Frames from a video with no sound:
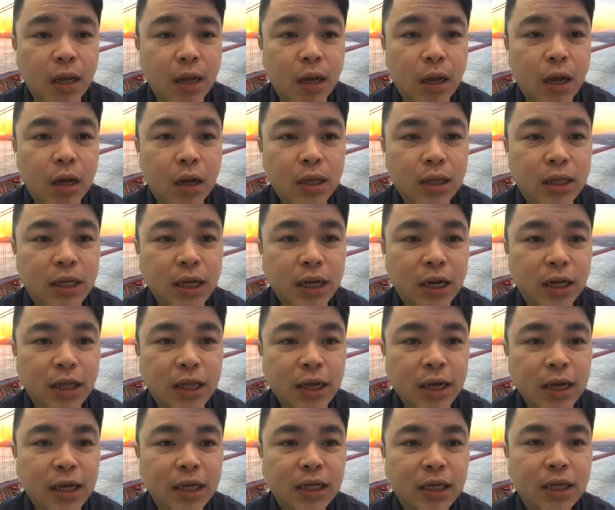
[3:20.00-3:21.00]
You see, the
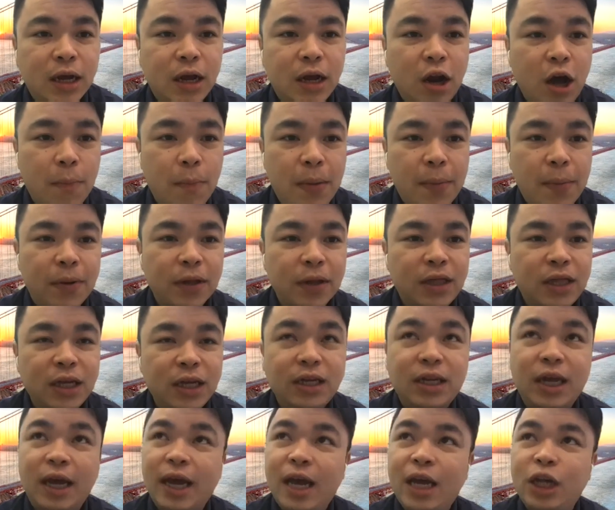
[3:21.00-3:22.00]
thing is, a lot of people
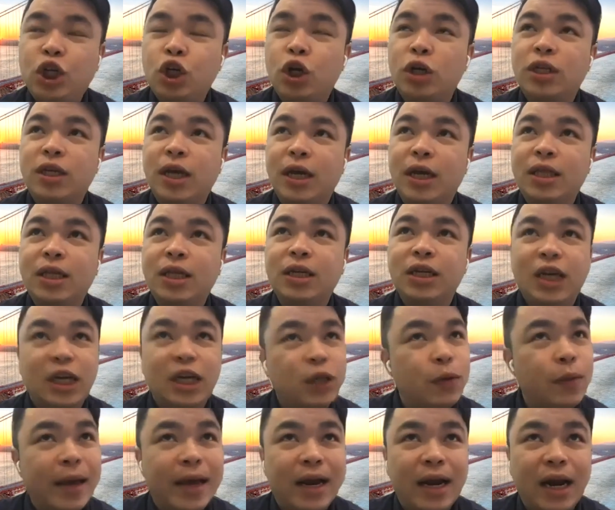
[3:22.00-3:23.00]
think that short-sighted
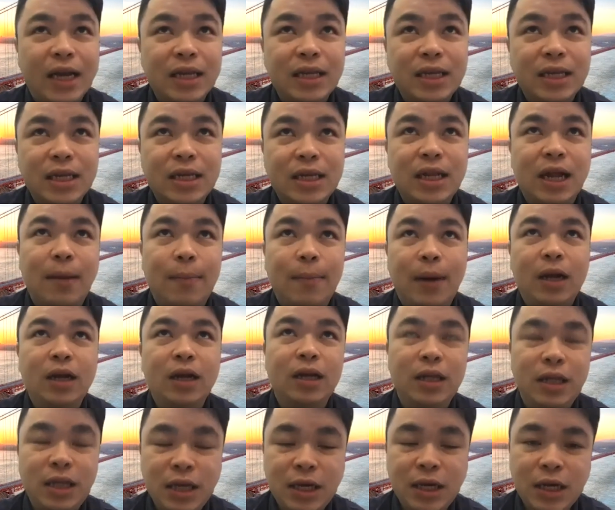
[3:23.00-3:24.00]
just wear glasses, but the
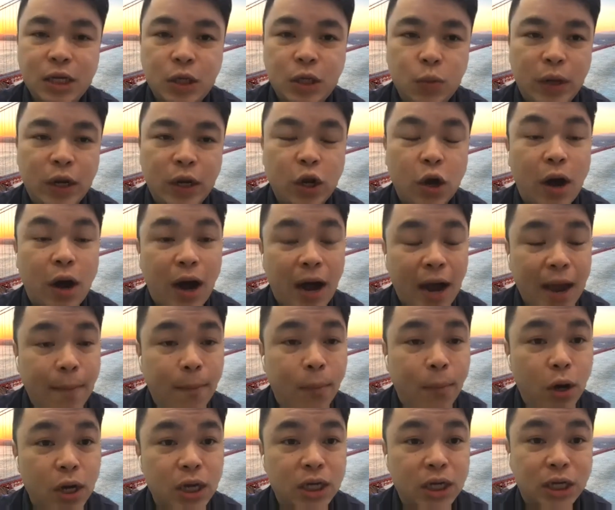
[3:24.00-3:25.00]
thing is, when your
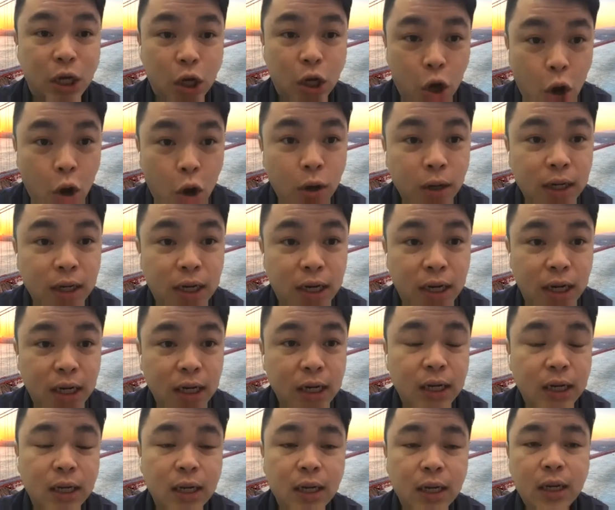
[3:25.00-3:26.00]
eyeball is longer,
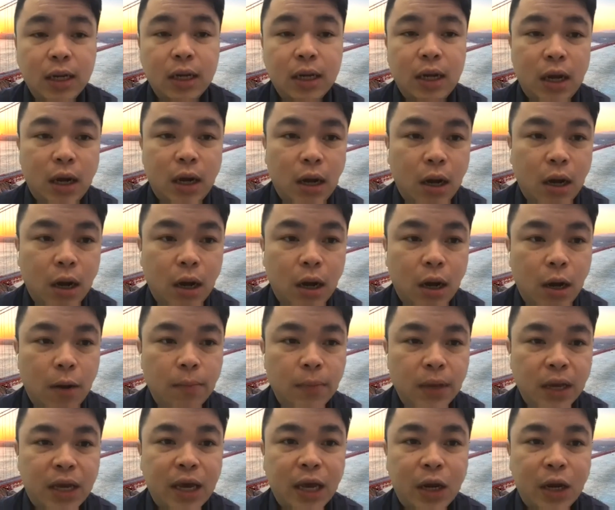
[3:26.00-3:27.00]

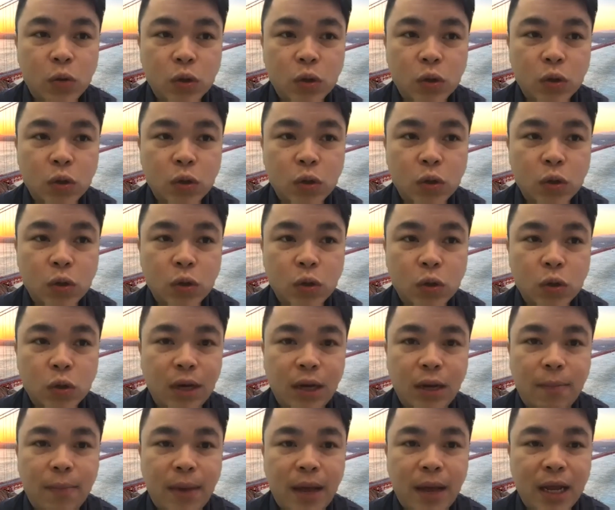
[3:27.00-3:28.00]
it can also result
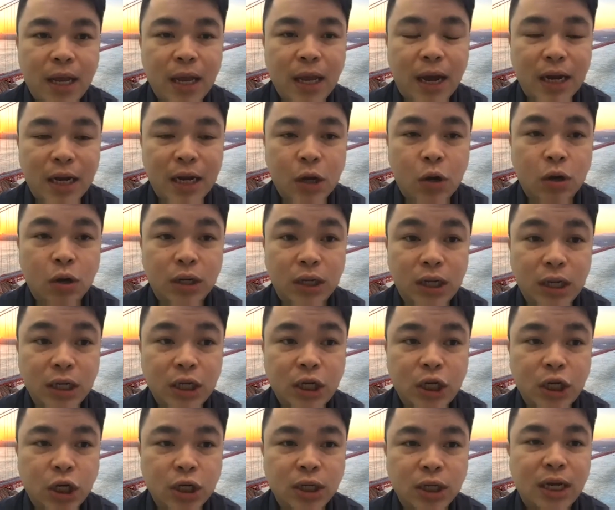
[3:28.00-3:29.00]
in many other
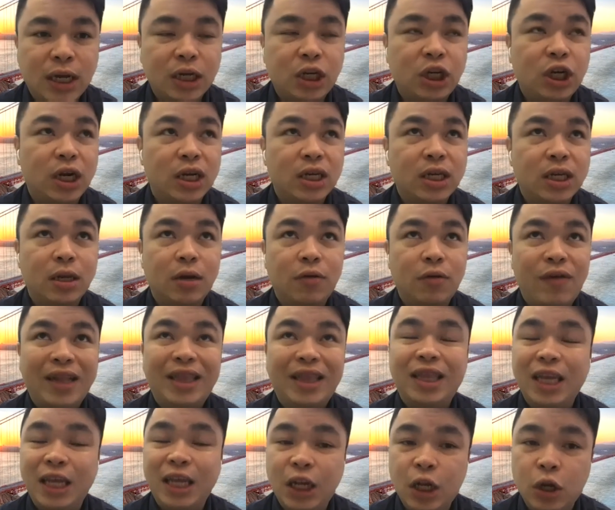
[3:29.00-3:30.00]
conditions such as
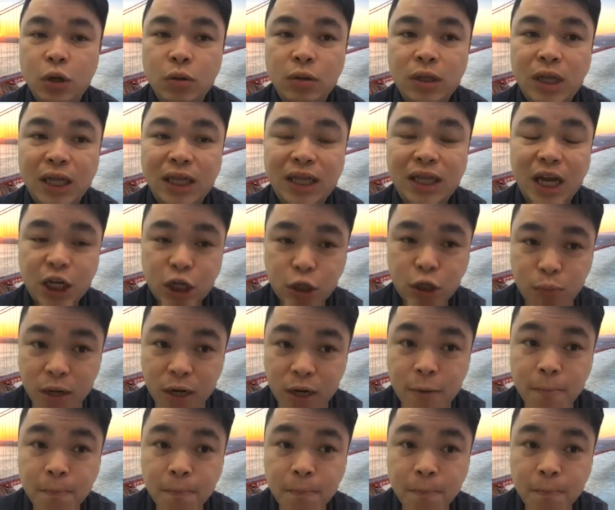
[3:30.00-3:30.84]
retinal detachment,